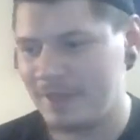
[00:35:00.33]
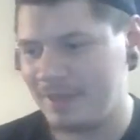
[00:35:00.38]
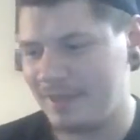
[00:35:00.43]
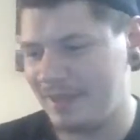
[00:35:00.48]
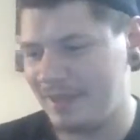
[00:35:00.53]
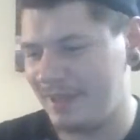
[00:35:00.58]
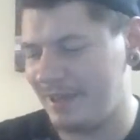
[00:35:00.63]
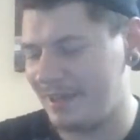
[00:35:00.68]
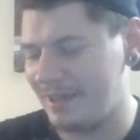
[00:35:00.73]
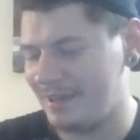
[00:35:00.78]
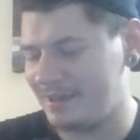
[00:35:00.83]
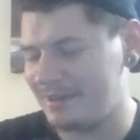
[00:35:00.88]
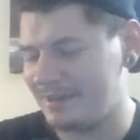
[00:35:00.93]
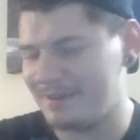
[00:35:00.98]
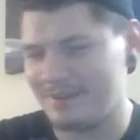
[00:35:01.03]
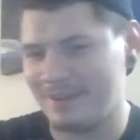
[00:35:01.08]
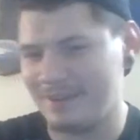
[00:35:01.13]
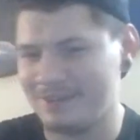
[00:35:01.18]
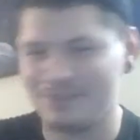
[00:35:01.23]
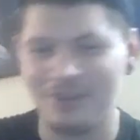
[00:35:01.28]
And
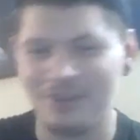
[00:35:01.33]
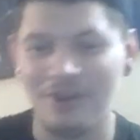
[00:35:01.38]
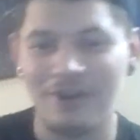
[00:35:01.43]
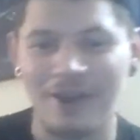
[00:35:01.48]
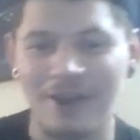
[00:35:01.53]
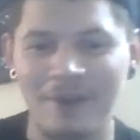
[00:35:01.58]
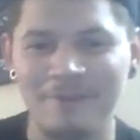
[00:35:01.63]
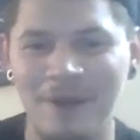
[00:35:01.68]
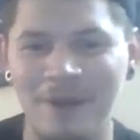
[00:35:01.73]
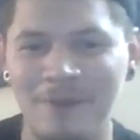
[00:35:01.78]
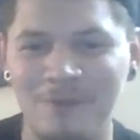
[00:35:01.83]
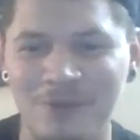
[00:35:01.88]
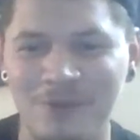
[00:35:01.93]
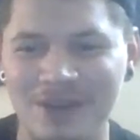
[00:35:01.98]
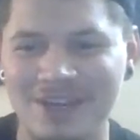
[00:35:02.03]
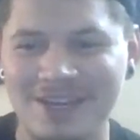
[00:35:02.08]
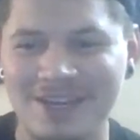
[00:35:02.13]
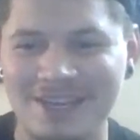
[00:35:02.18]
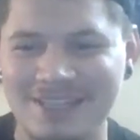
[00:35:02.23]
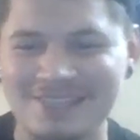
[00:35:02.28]
sorry, I'm
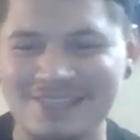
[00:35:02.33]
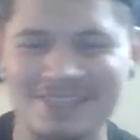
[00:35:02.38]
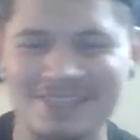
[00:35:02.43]
reading his